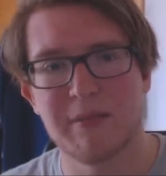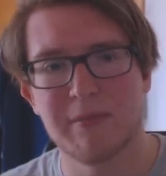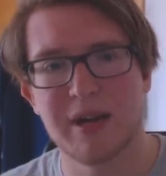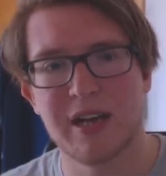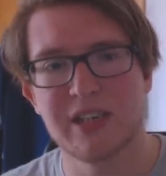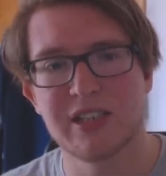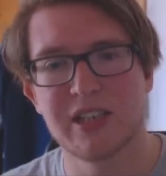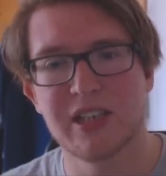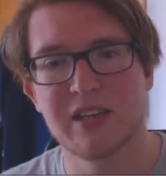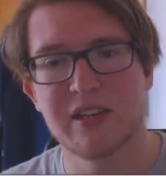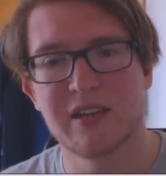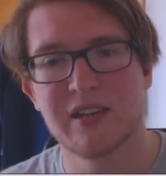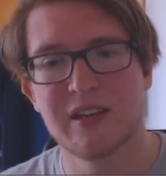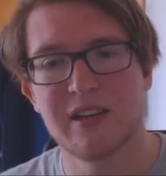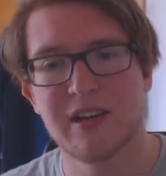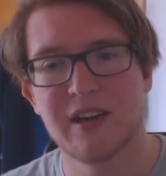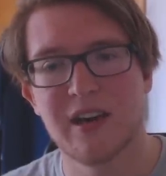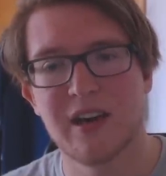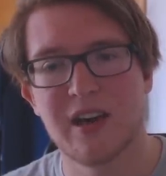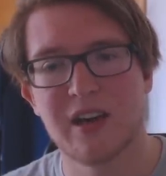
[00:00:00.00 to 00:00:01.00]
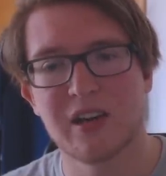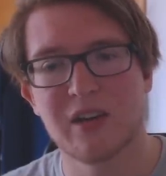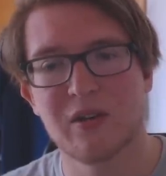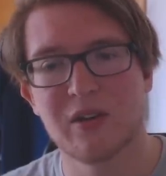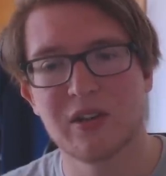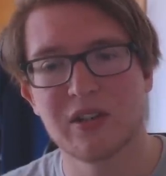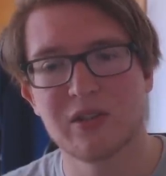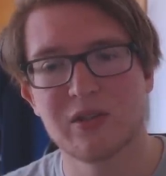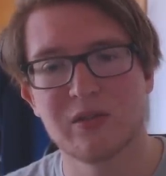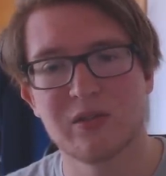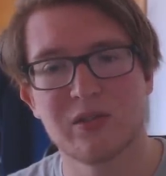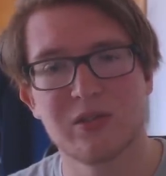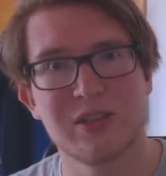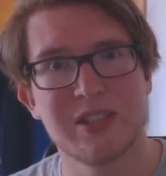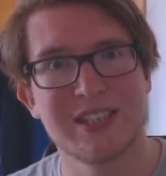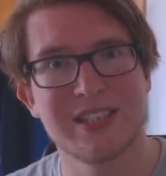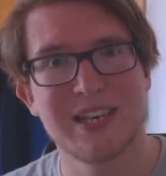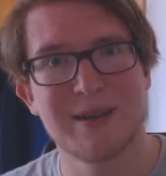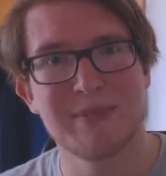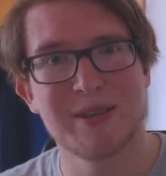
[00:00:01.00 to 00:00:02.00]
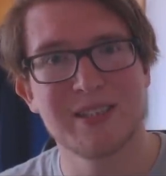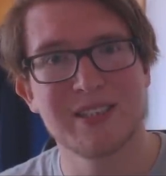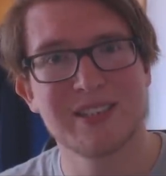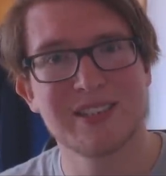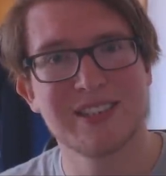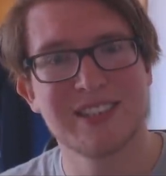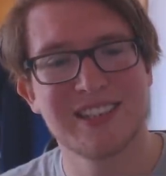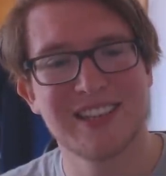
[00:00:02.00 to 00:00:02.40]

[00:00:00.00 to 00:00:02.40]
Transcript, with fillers: major, going to the semis.